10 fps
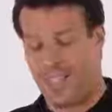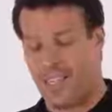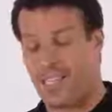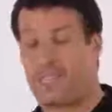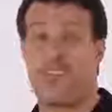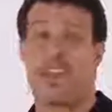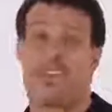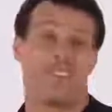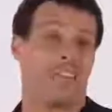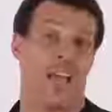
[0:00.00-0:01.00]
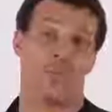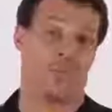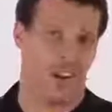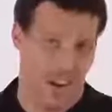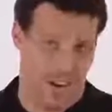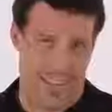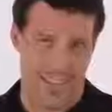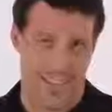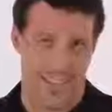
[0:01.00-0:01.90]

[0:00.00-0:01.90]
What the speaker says: It's failure to say, I'm sorry.